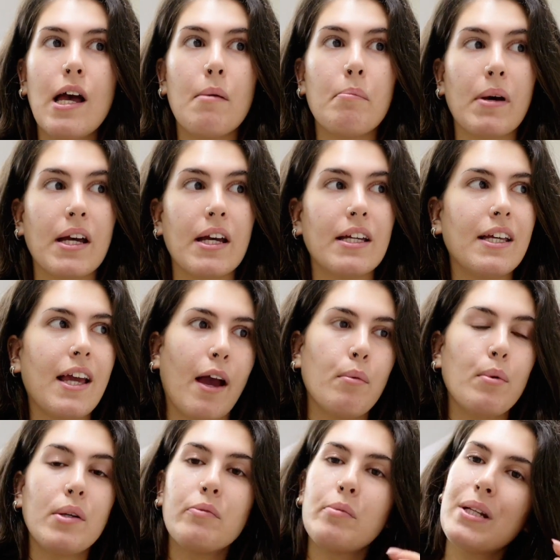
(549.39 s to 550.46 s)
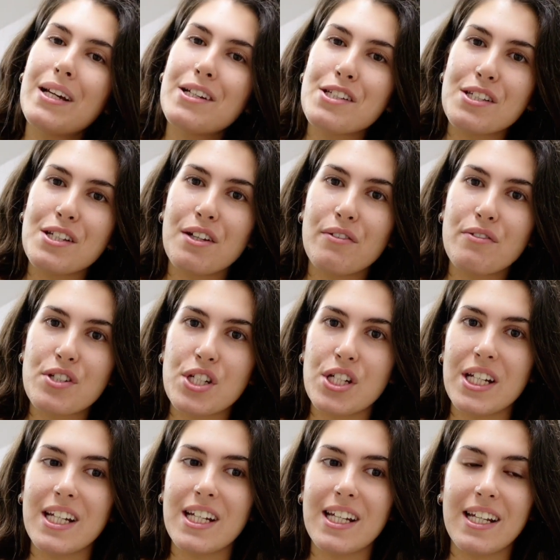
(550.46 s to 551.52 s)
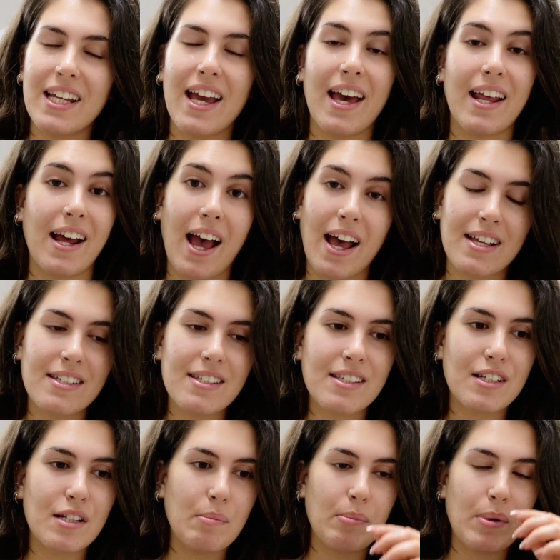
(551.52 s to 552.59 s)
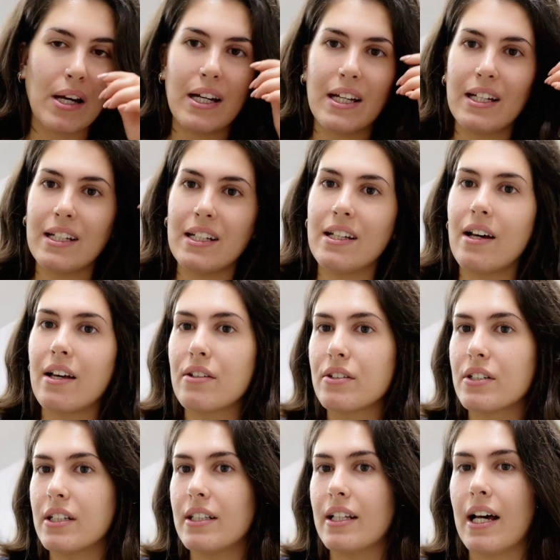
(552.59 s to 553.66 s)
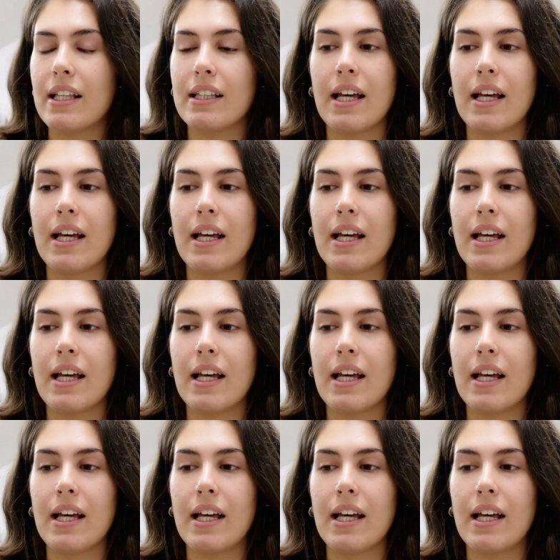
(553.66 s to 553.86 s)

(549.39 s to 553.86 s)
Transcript: But yeah, it would have been nice if she had asked. But other than that,